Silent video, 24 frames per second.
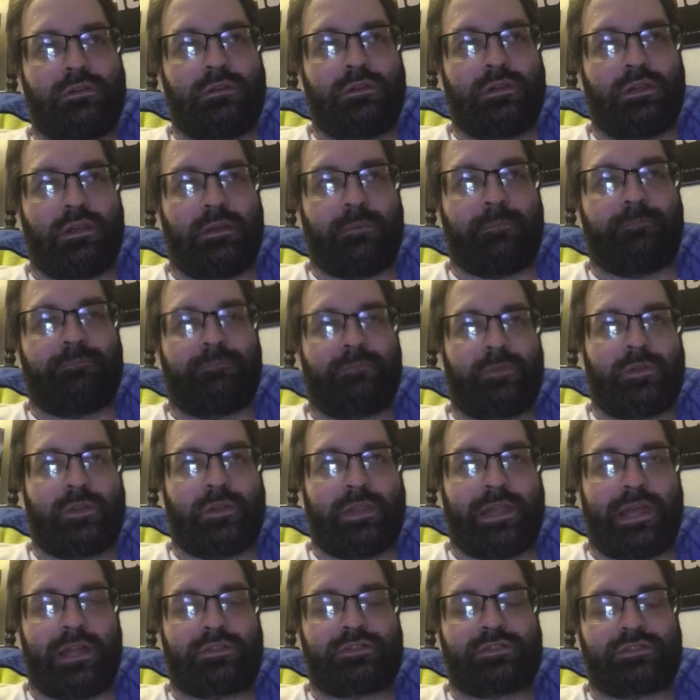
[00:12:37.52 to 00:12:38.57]
Yep, the
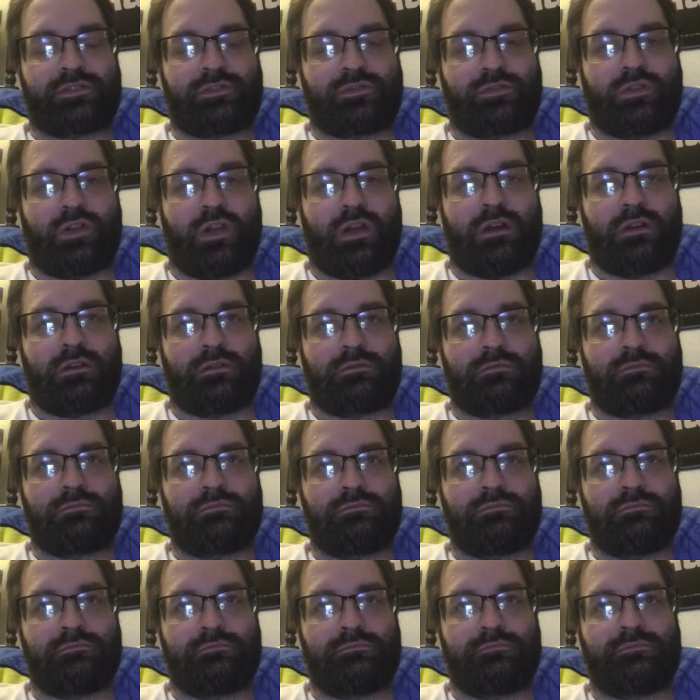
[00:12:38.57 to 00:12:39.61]
latch is strong.
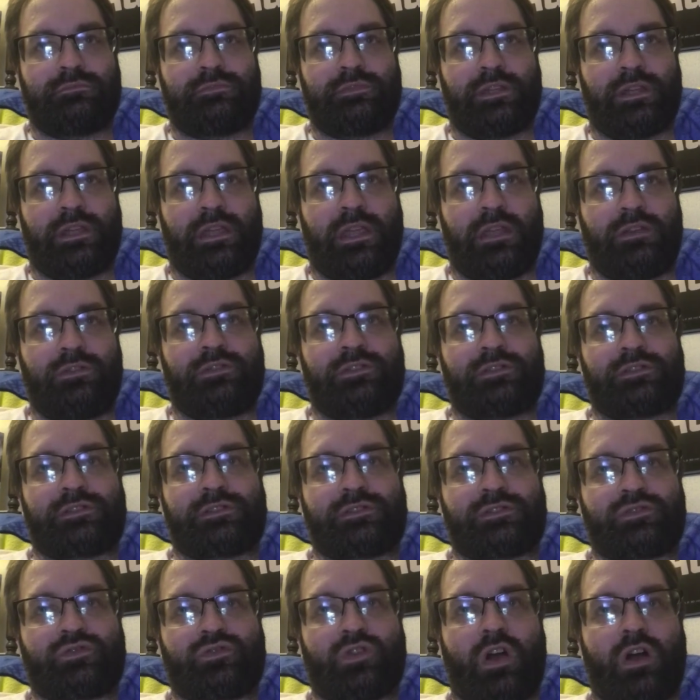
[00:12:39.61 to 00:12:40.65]
The hinge is
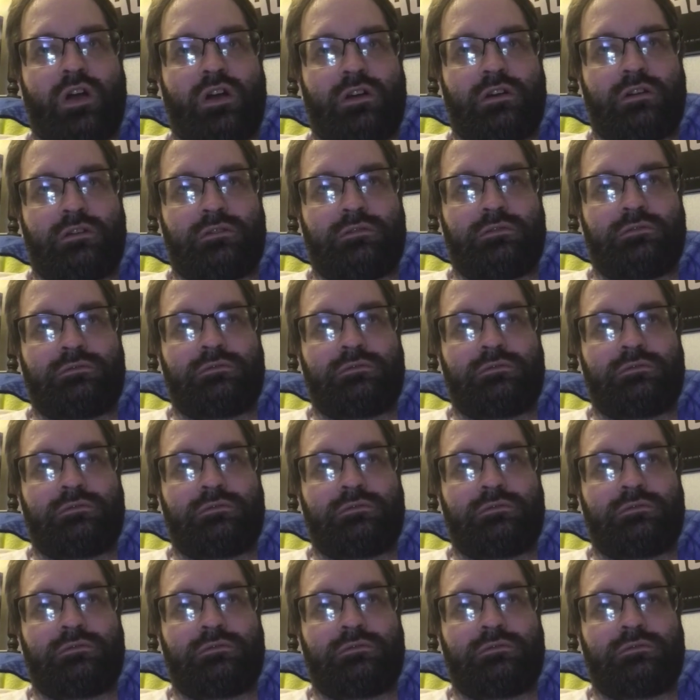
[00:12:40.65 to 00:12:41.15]
strong.